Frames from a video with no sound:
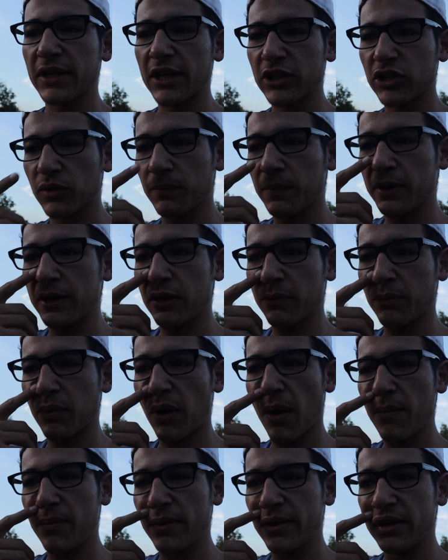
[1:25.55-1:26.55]
they should be here
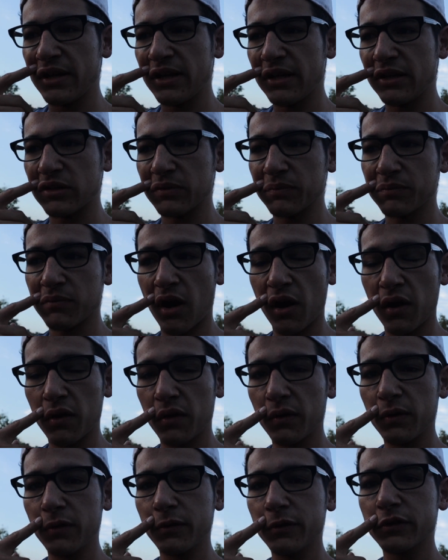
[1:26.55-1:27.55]
probably tomorrow.